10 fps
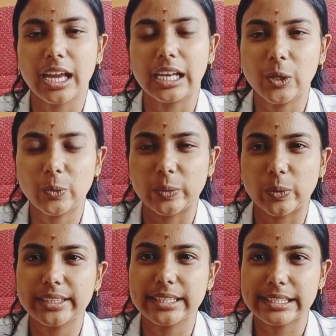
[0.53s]
Hello
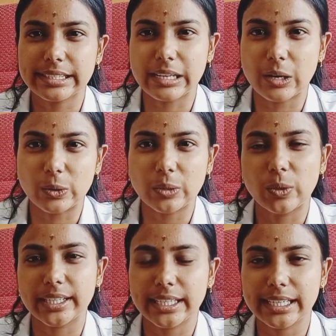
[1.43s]
everyone, this is Gauri
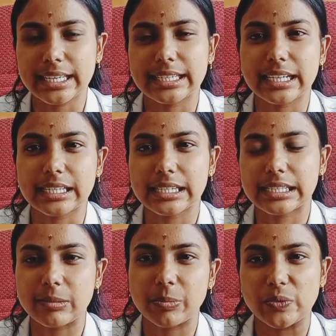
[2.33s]
working as an
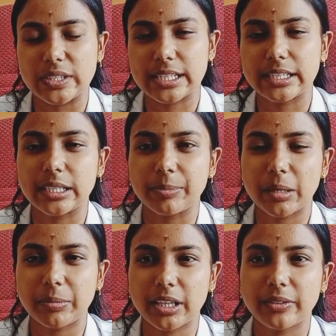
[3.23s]
assistant professor in the
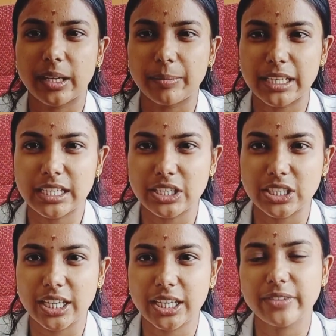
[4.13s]
Department of Chemical
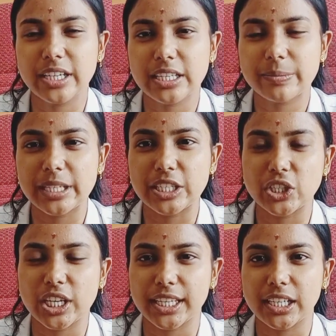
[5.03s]
Engineering, V.S.B.
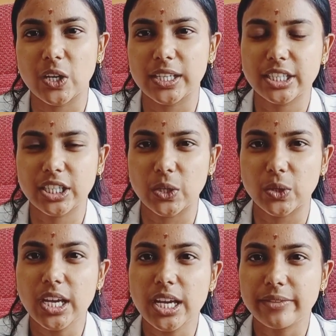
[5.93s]
Engineering College,
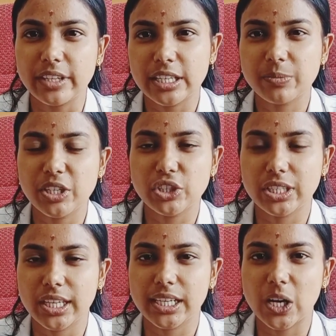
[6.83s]
Karur. V.S.B.
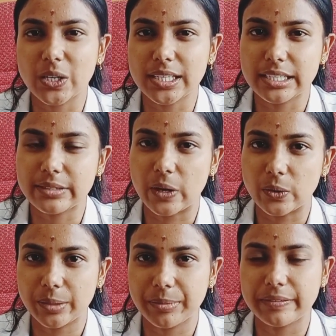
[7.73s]
Engineering College is
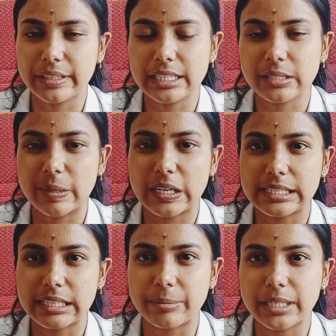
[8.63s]
founded by V.S.
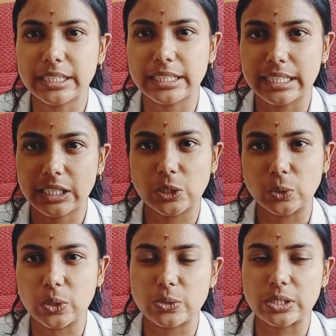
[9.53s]
Balasamy in the year
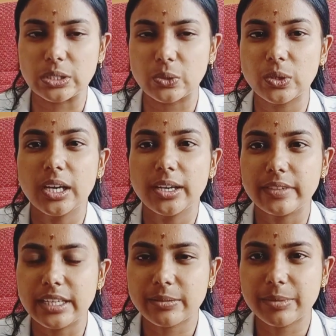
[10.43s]
2002.
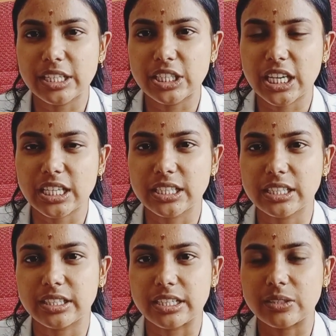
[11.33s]
V.S.B.
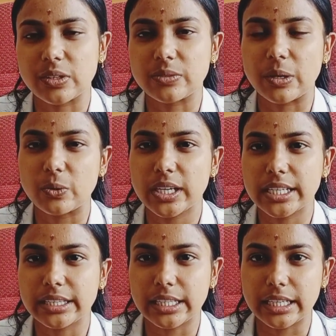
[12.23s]
Educational Trust was
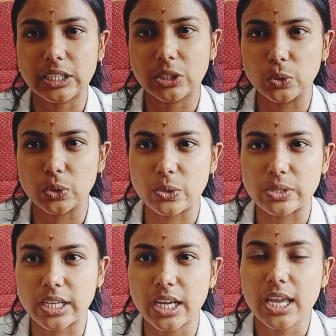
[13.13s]
founded in the year
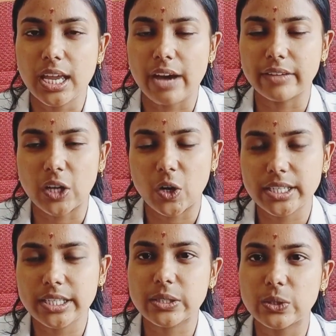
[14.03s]
2000. Our
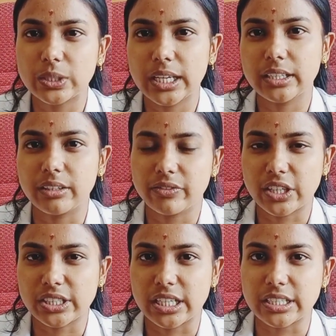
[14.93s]
college is good at
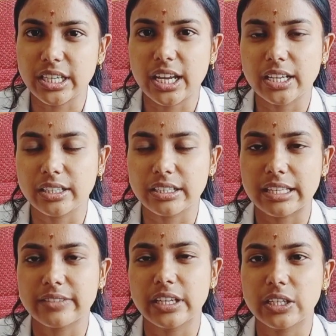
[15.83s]
infrastructure and it
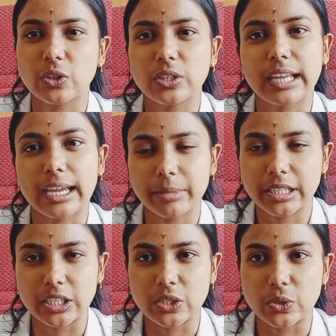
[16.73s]
has very good
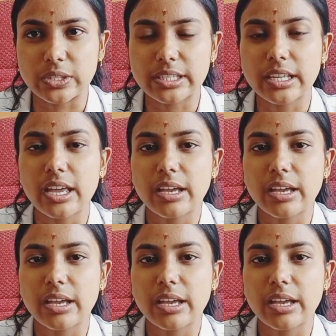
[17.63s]
library resources.